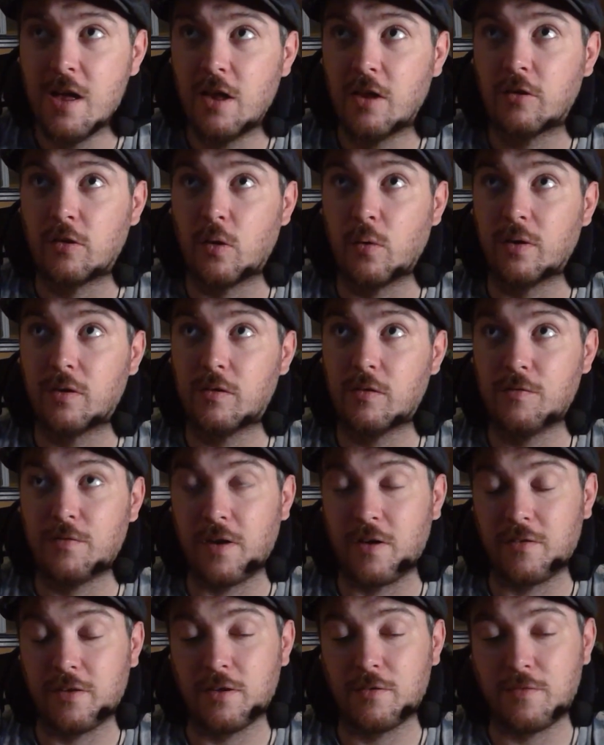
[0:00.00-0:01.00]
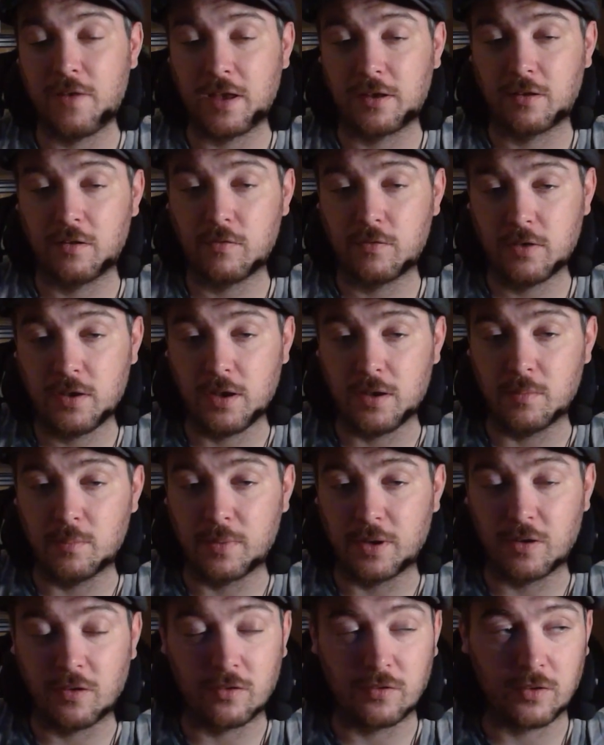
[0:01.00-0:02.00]
So it's a very effective scene
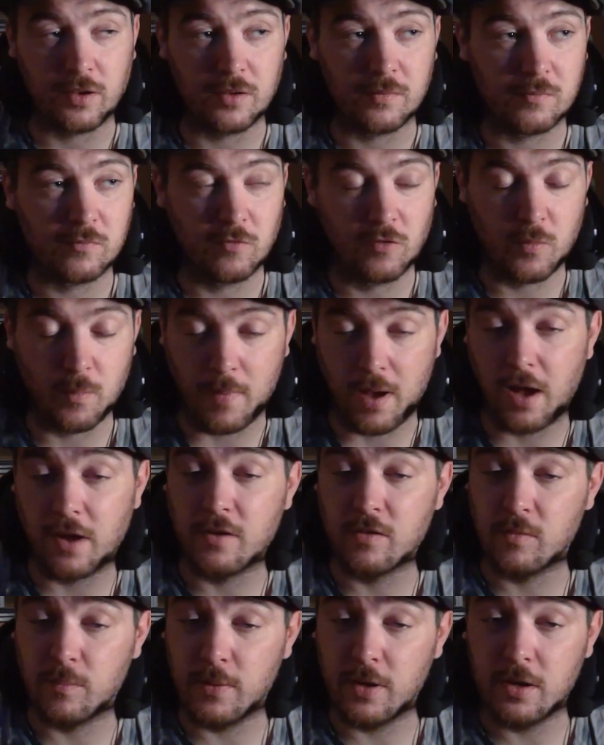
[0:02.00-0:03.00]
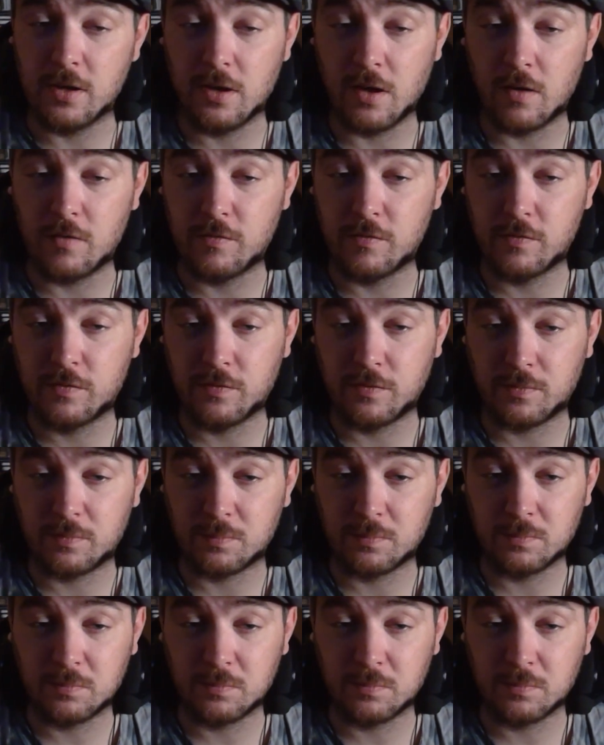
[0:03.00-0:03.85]
because it reminds me of